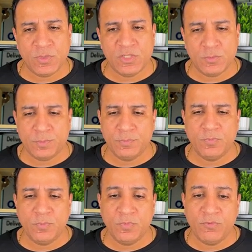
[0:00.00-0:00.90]
which
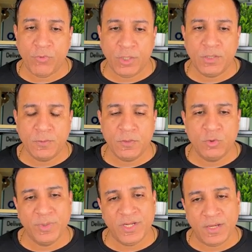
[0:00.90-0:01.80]
we want
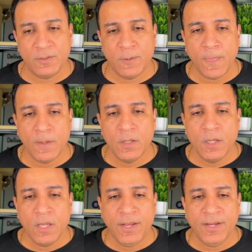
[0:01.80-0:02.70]
to be done.
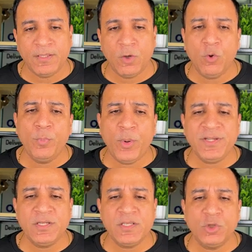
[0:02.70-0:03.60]
And the whole point is